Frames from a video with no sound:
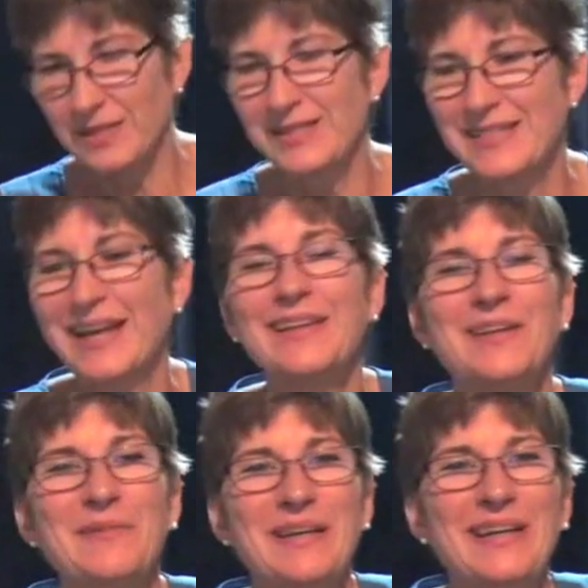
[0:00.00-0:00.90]
this
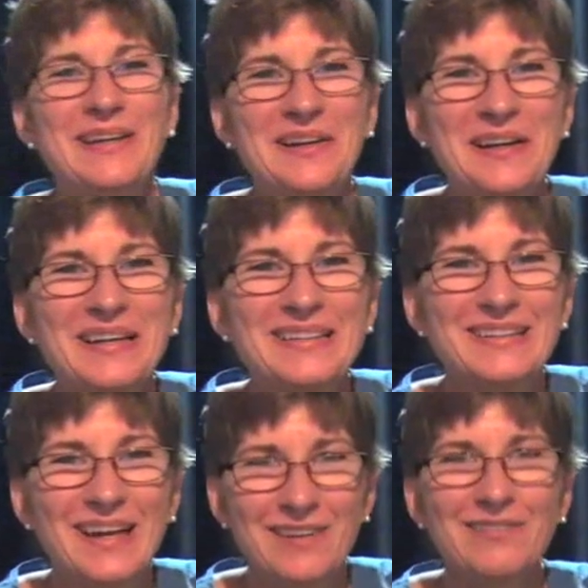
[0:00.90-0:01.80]
telling me here? It's
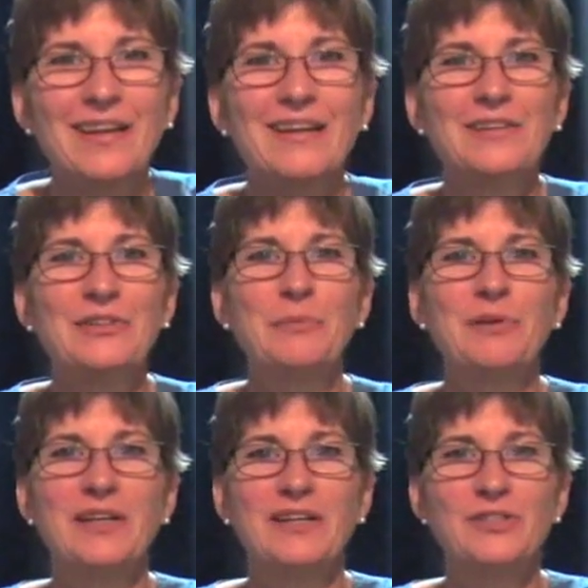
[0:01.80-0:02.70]
kind of like
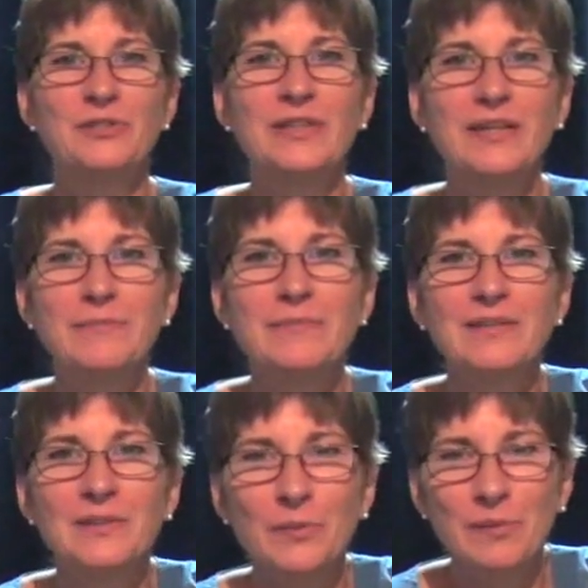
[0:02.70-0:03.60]
interpreting a dream
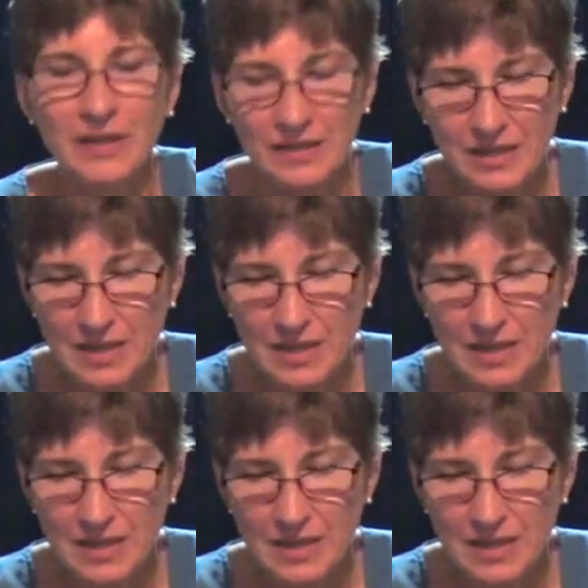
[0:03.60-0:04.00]
a little bit.